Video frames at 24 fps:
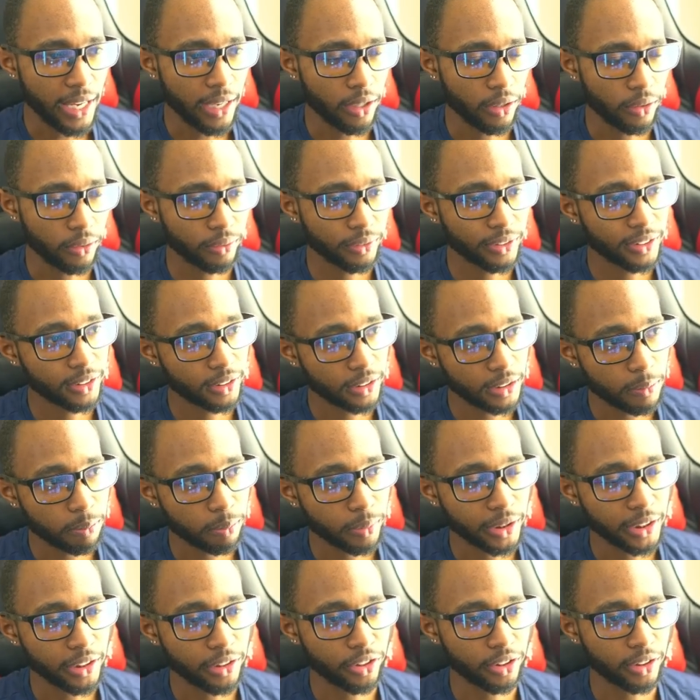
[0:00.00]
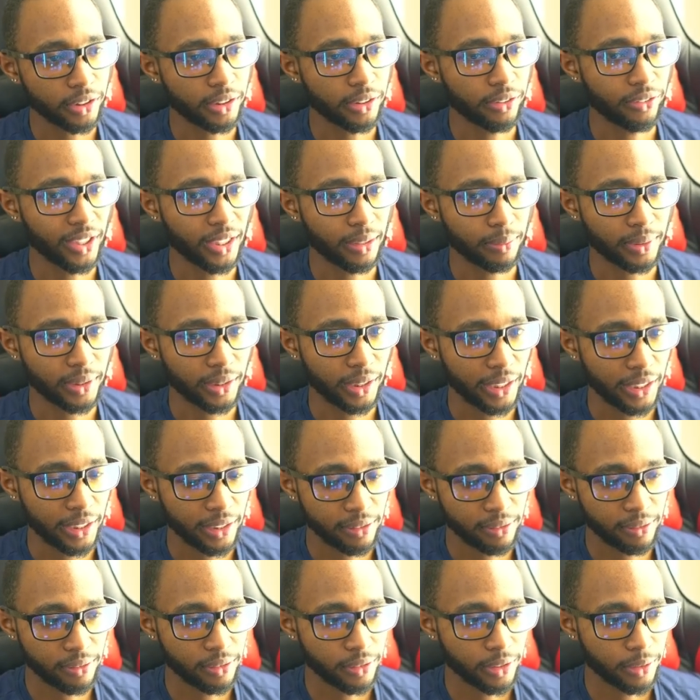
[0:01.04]
simply just develops Knight,
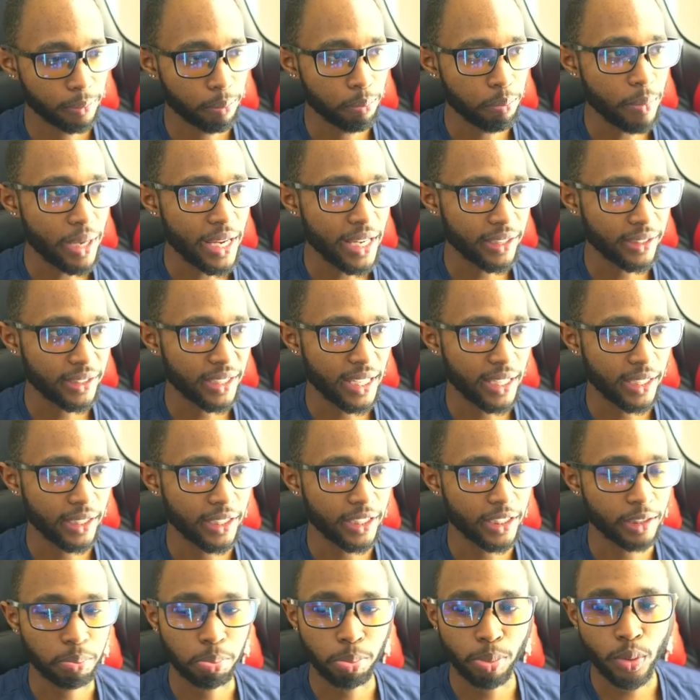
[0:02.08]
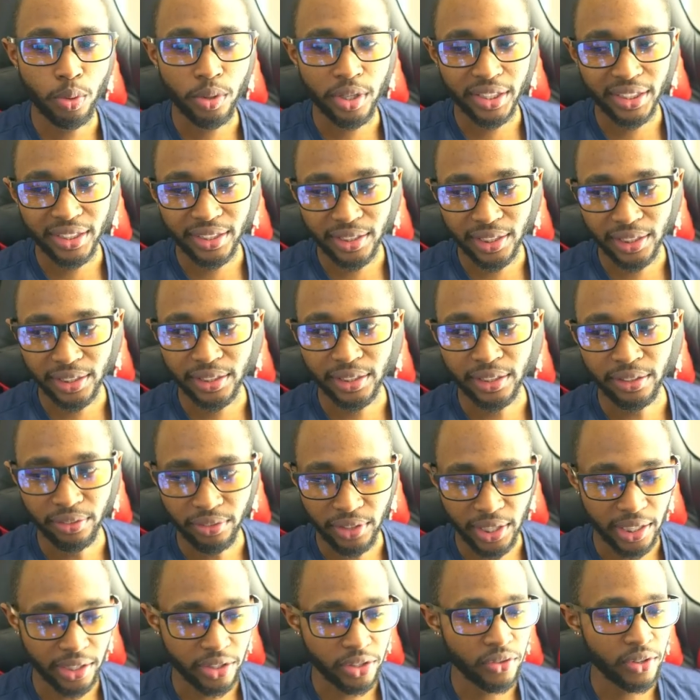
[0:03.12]
maintaining his 0.6
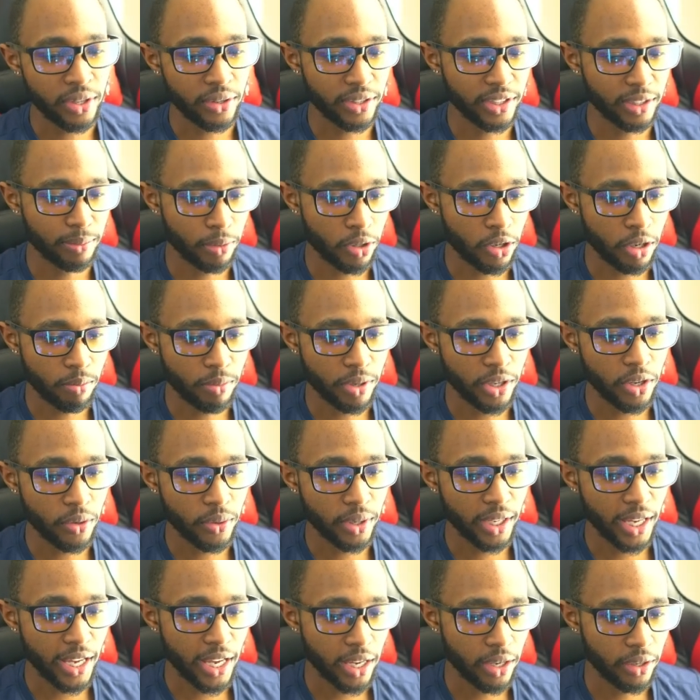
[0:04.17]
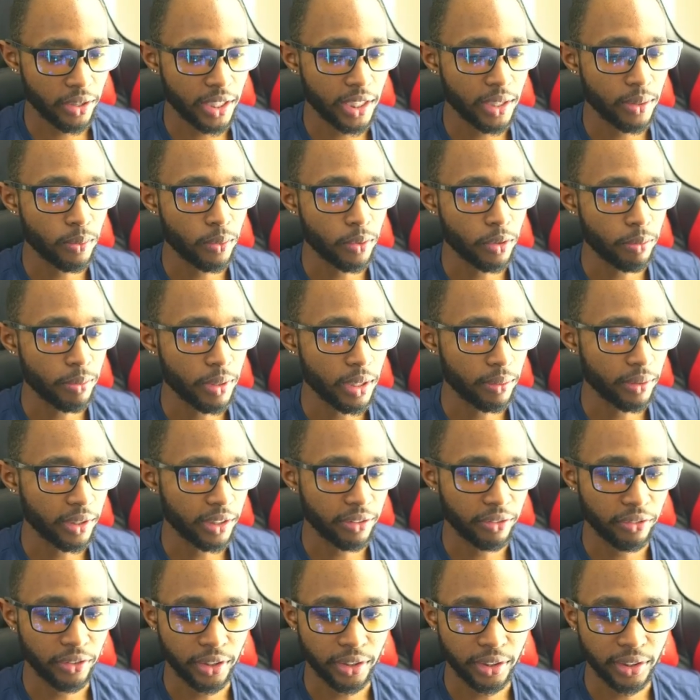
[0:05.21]
advantage, very small, but knowing L, he will be able to
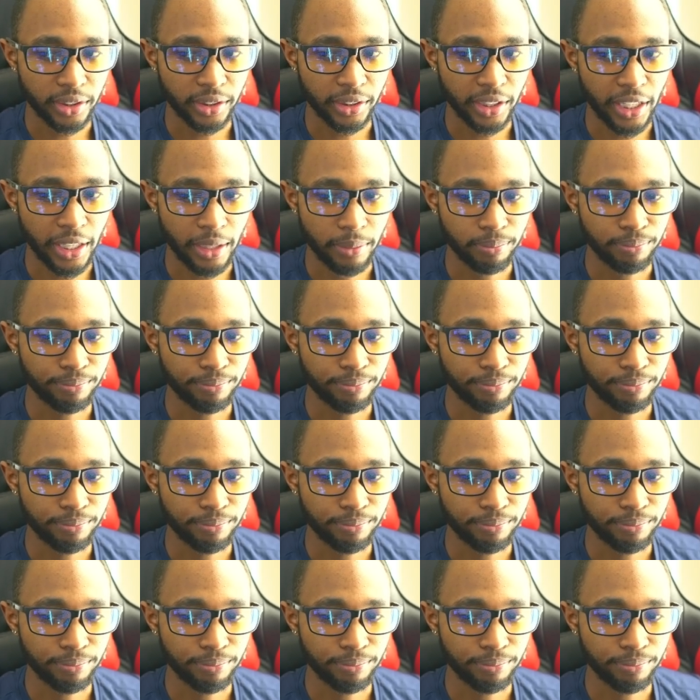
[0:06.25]
convert this game.